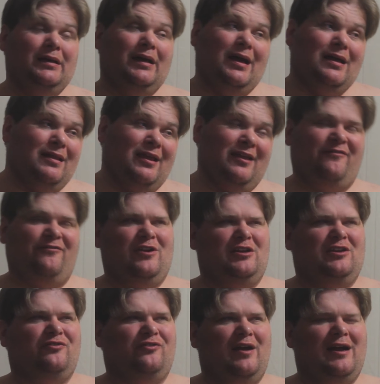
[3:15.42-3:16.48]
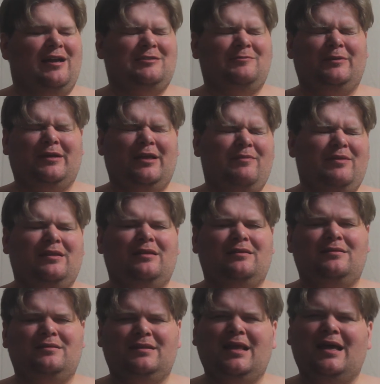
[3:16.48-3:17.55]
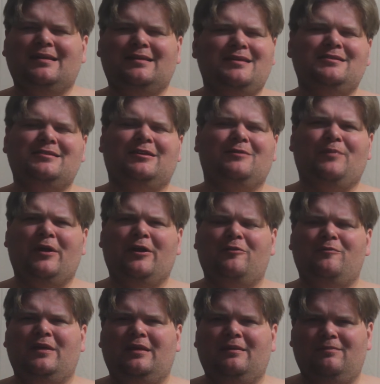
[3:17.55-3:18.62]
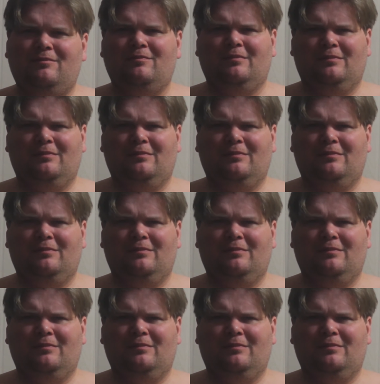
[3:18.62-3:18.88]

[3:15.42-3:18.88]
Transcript: I like French fries, but I mean, doesn't compare to me